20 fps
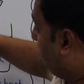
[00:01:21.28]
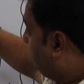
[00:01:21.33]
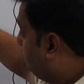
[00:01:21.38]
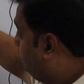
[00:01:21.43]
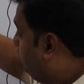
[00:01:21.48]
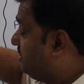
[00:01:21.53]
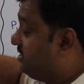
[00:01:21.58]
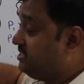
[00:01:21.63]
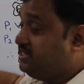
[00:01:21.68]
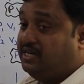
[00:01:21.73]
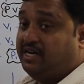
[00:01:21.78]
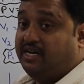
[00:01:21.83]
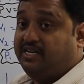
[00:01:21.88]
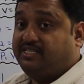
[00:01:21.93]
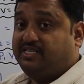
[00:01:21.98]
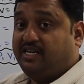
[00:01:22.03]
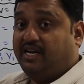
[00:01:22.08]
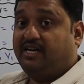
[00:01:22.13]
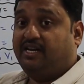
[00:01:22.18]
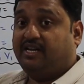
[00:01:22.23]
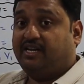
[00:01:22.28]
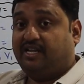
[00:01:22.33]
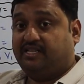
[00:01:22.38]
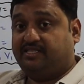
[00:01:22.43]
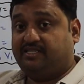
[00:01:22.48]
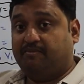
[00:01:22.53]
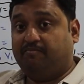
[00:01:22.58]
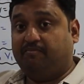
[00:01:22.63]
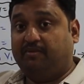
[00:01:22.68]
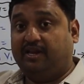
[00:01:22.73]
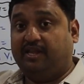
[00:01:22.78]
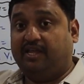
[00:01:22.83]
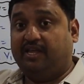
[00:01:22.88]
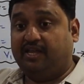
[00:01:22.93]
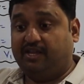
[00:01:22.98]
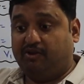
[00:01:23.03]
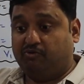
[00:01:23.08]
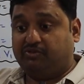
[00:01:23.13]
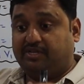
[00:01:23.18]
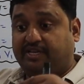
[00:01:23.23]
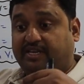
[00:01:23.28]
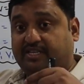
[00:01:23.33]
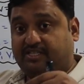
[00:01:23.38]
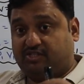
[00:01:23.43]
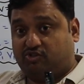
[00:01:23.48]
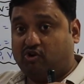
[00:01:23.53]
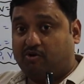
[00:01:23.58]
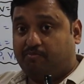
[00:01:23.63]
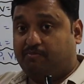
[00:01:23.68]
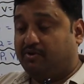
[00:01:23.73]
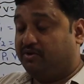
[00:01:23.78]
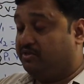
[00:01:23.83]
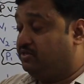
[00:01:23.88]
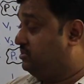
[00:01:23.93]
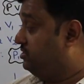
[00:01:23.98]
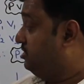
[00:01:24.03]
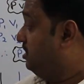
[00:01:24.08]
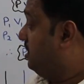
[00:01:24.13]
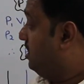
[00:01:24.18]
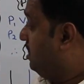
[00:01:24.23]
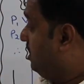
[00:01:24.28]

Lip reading: this piston and cylinder assembly using a stoppers,